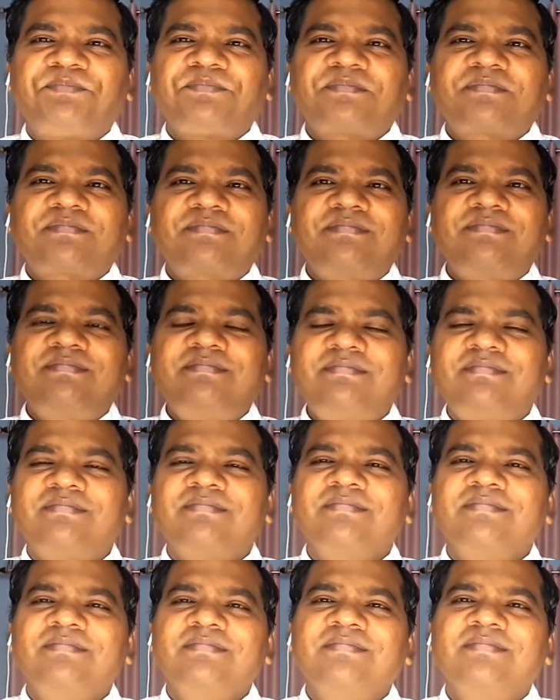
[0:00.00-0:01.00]

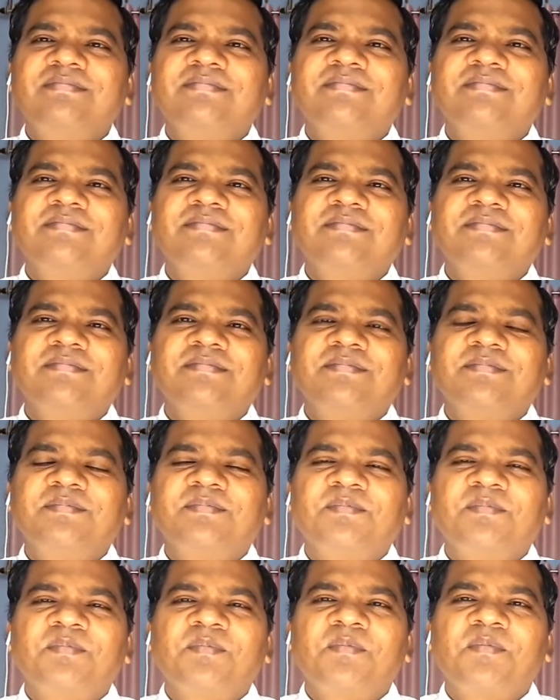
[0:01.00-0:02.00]

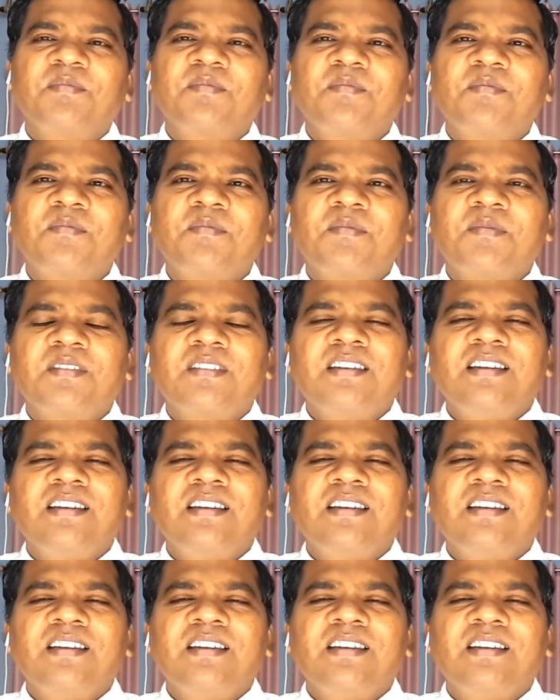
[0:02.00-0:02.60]
(no one is talking)